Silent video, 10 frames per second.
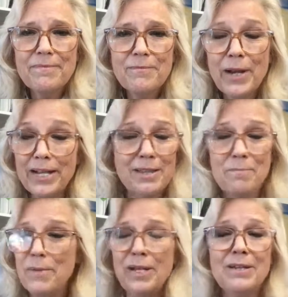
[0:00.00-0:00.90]
right in the
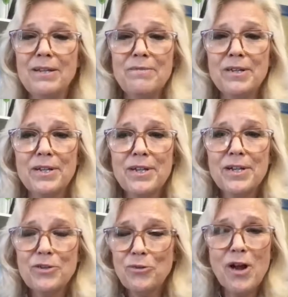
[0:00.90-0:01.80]
middle of a
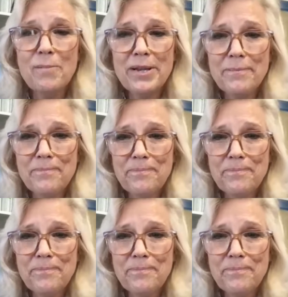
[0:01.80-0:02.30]
trauma,